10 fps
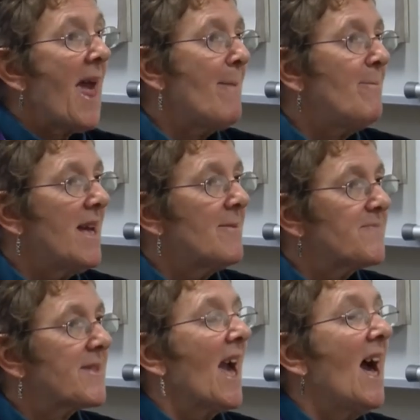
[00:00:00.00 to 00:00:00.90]
them
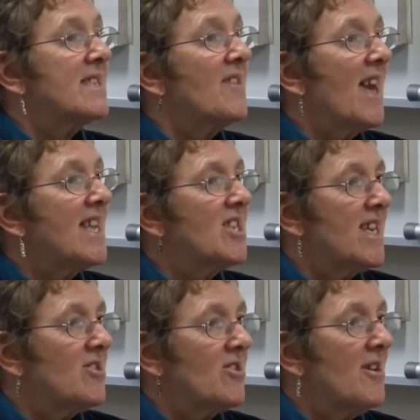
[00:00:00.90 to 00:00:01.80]
as their
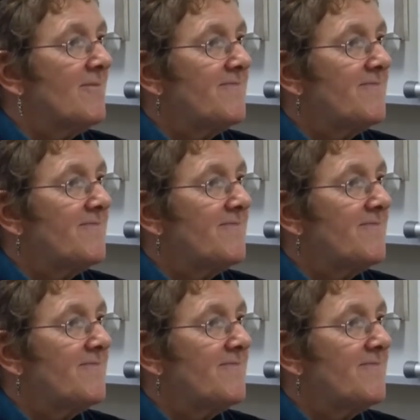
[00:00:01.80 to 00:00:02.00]
teacher.